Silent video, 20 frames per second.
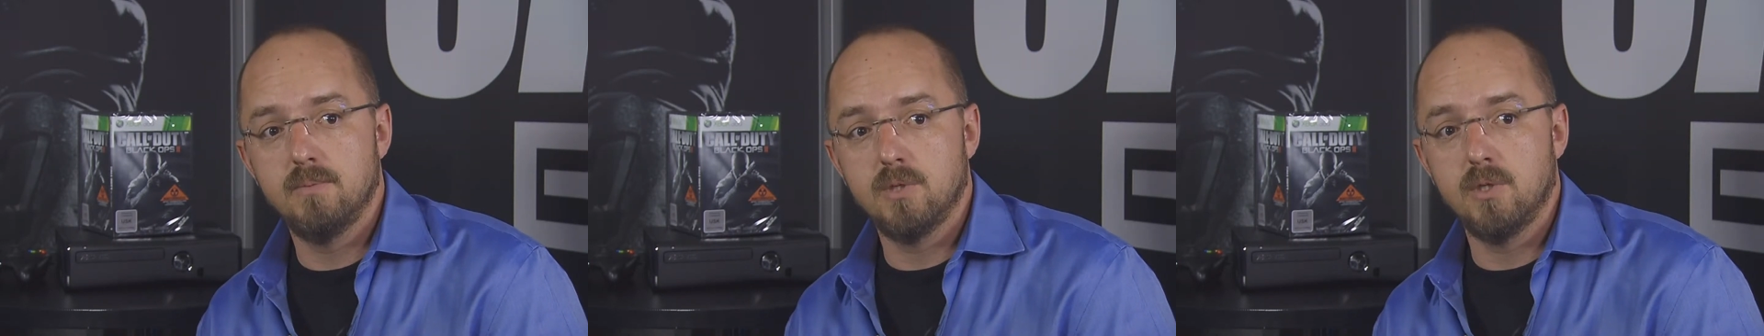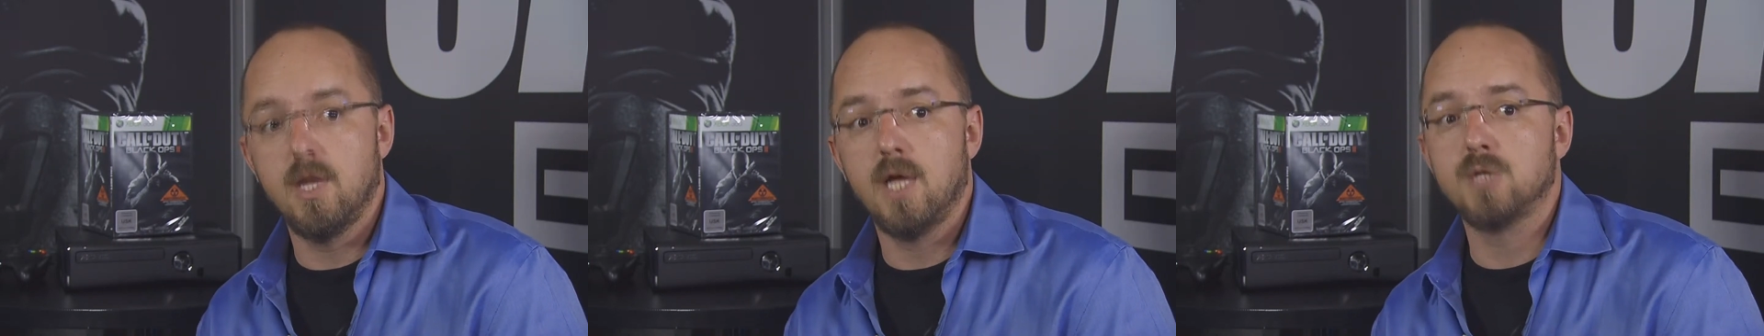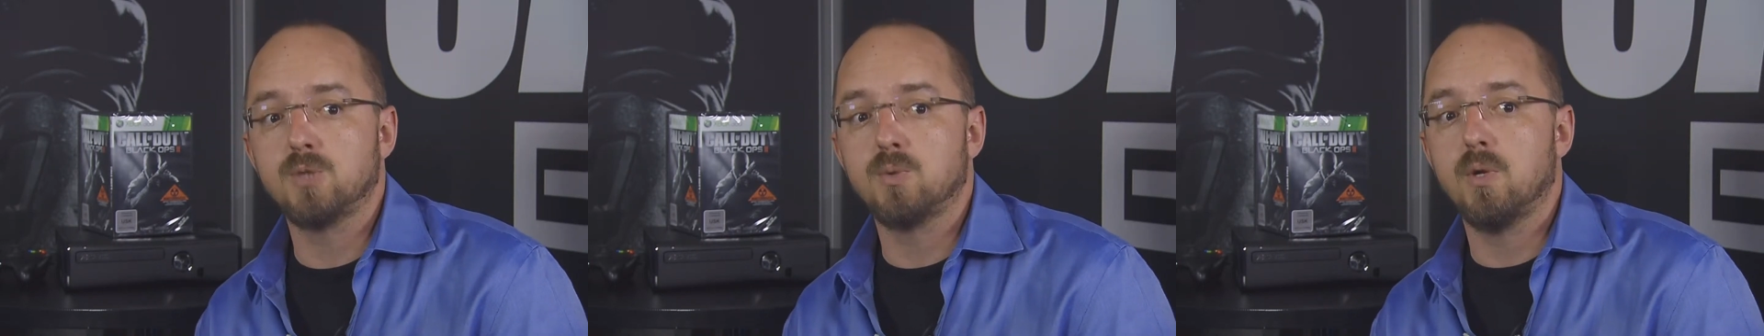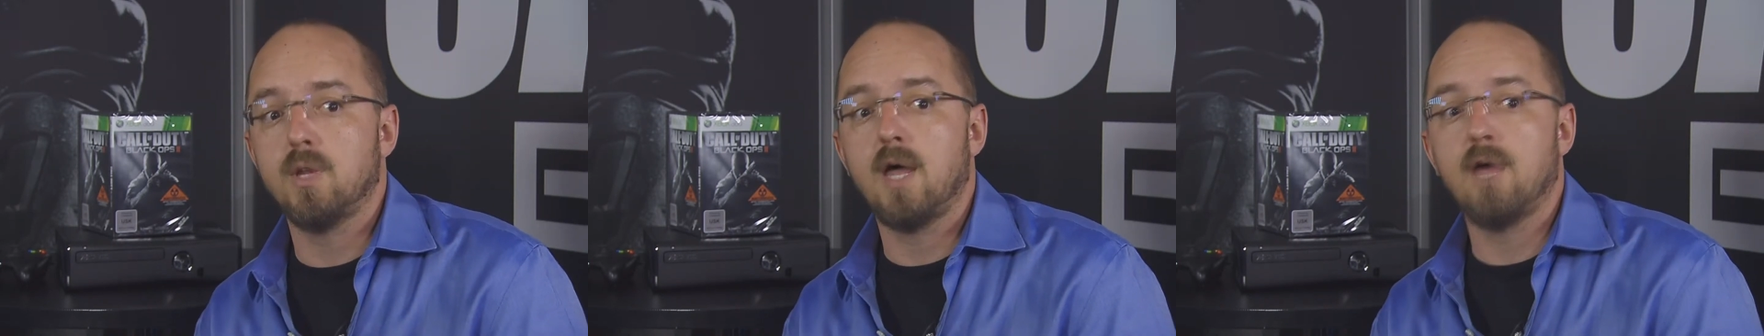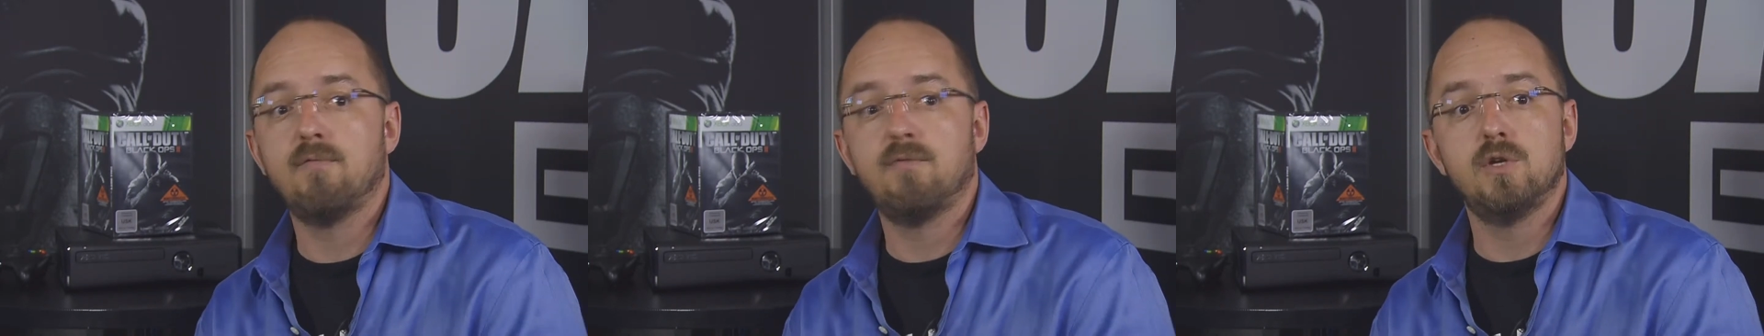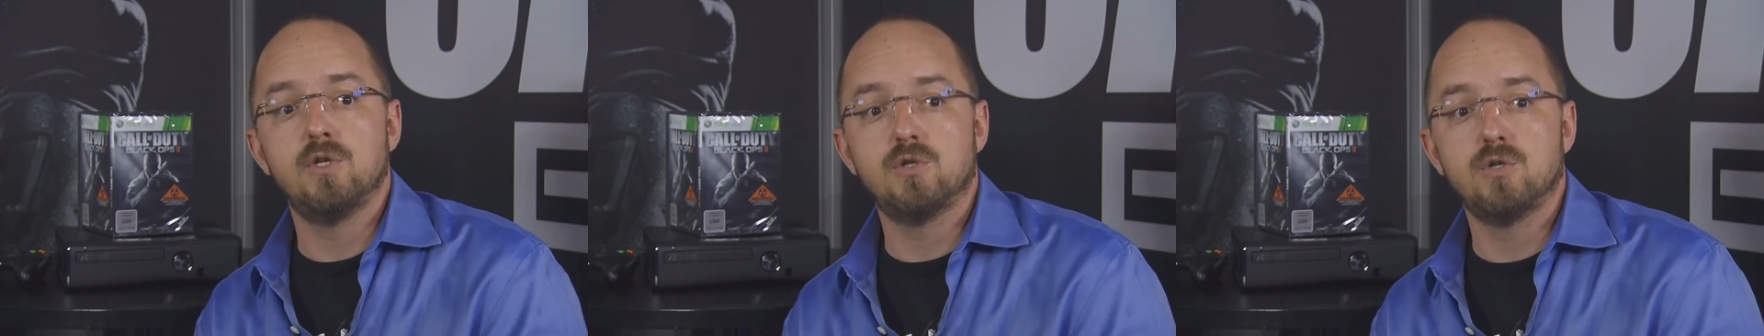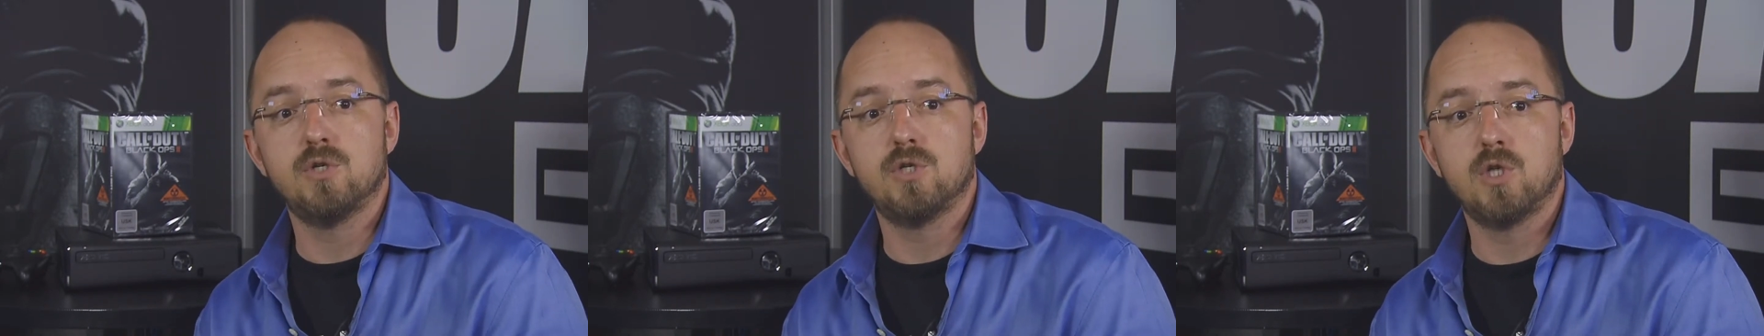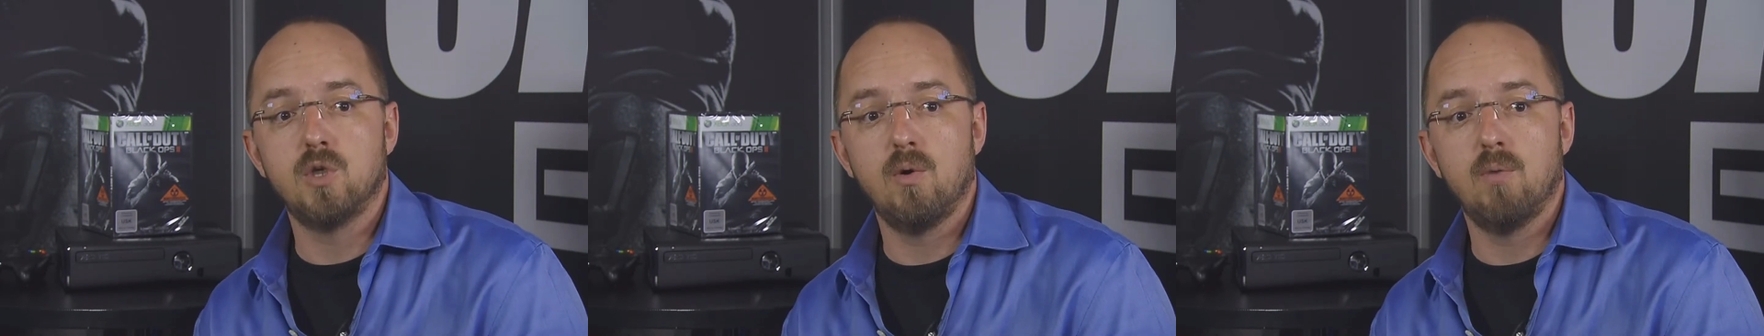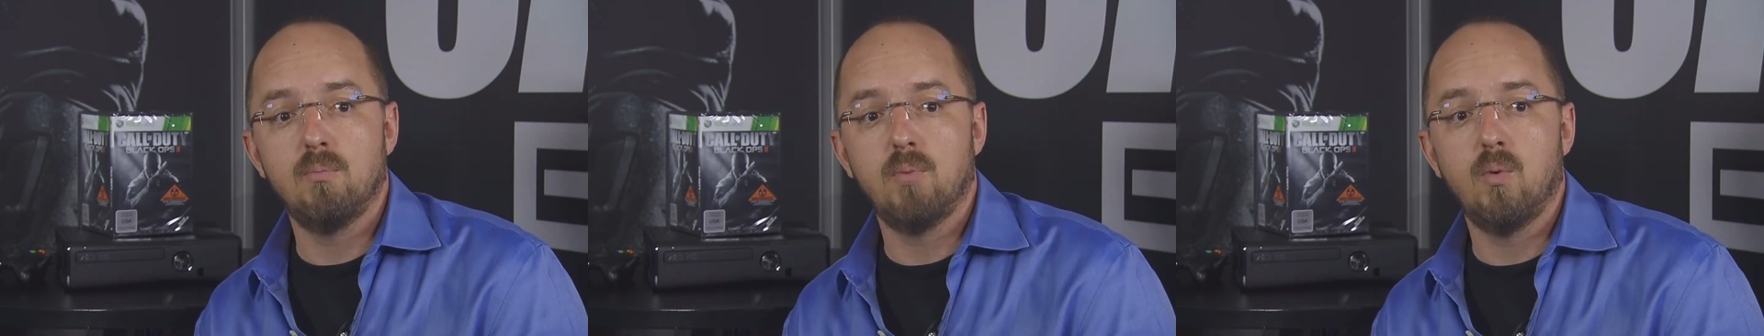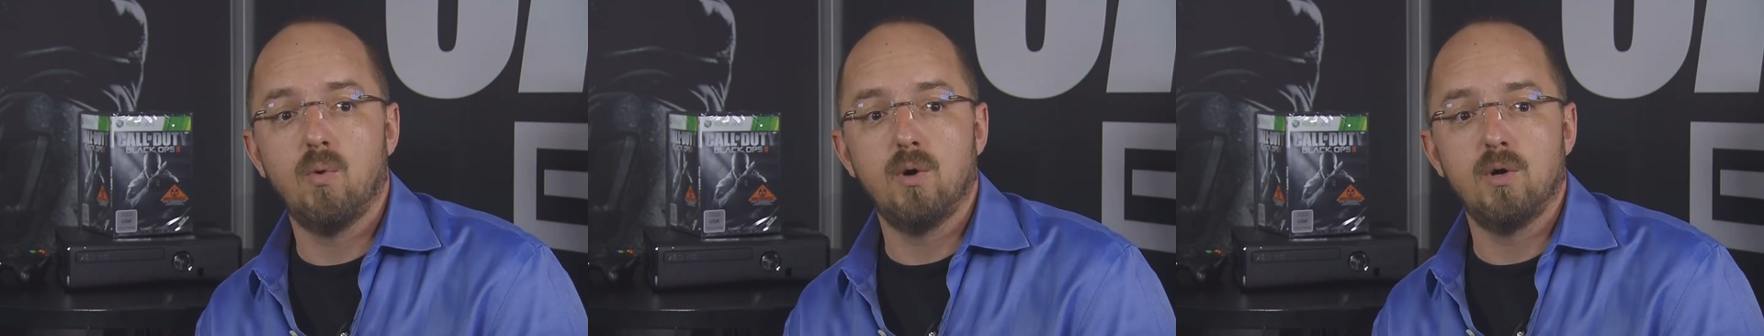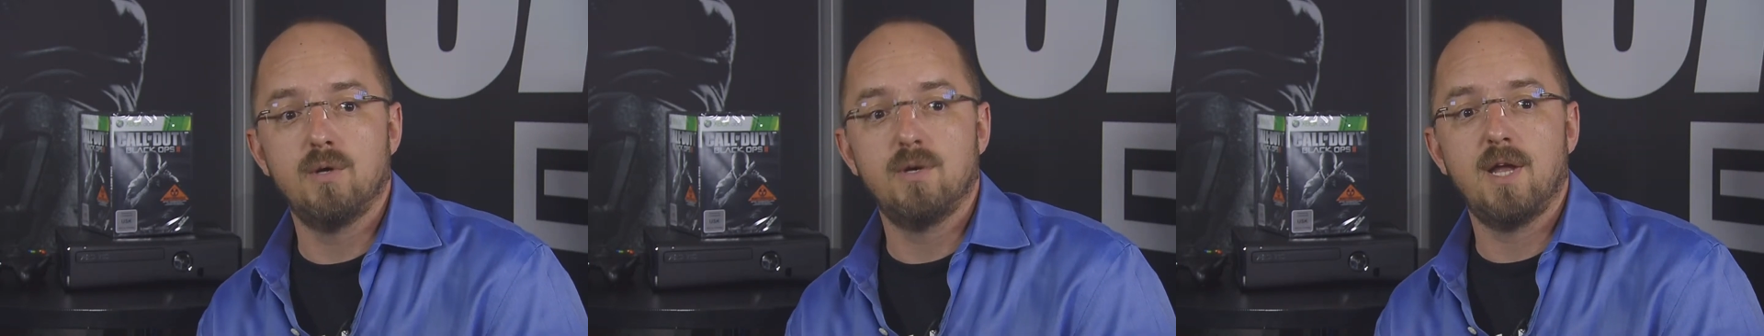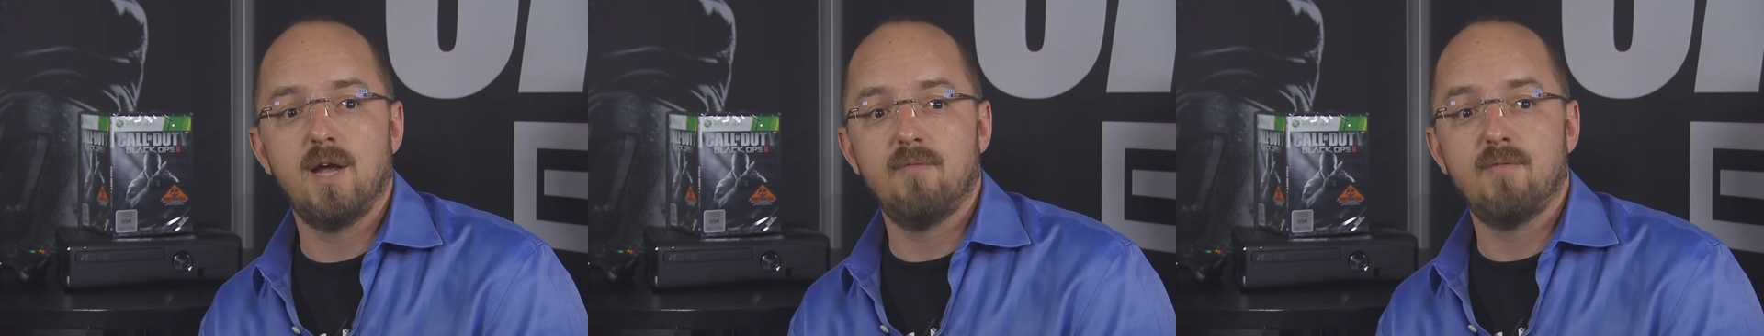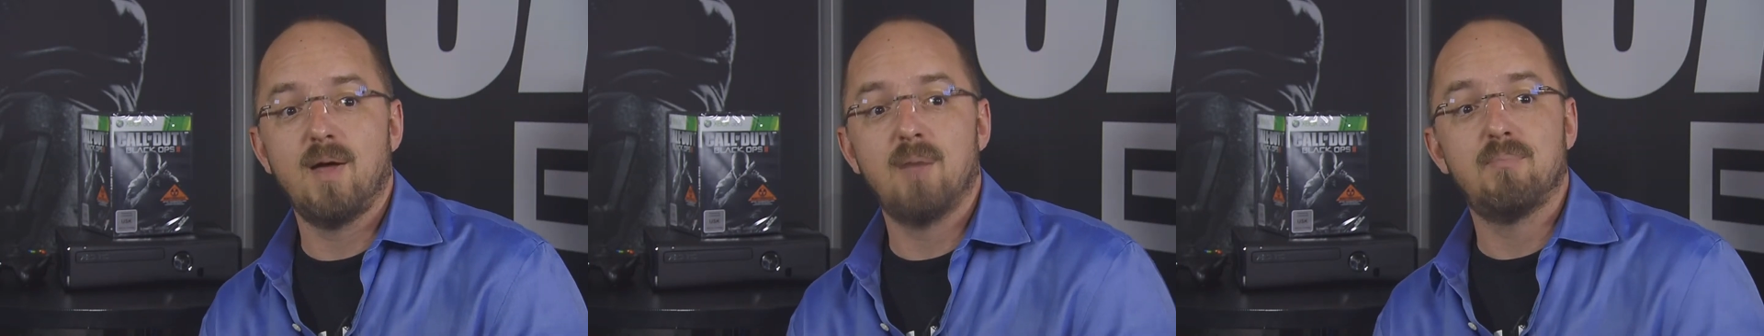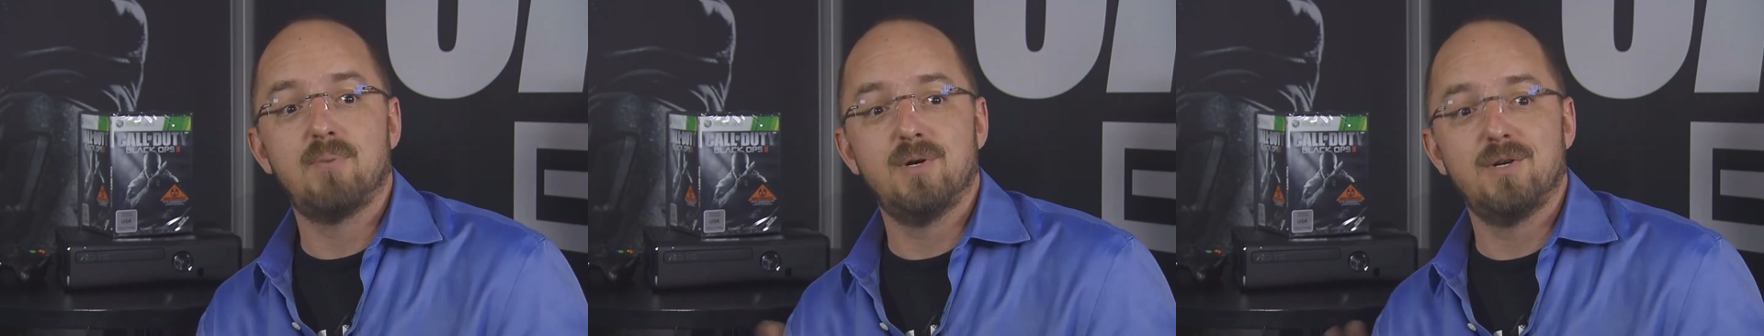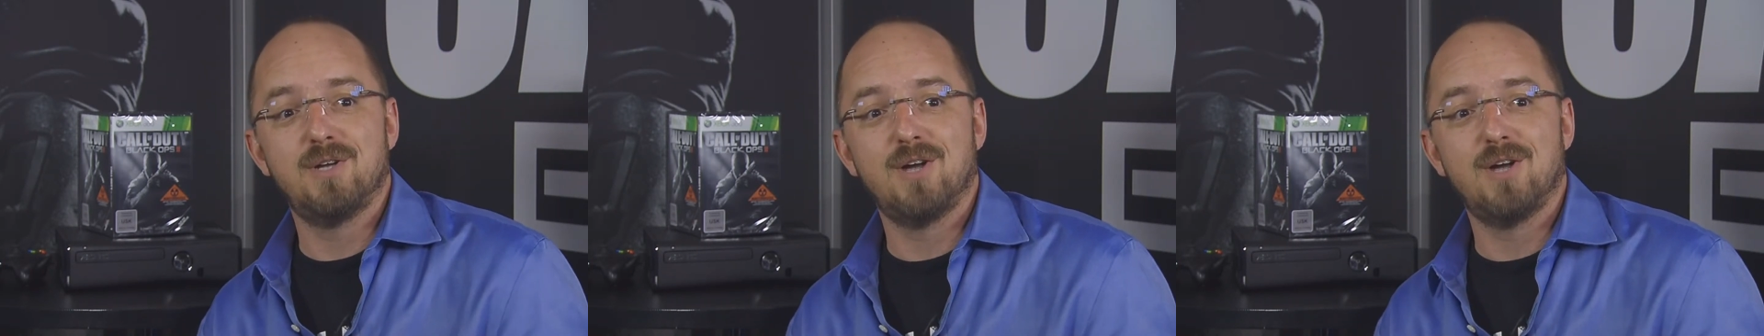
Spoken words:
So that's why that feature is so important, have that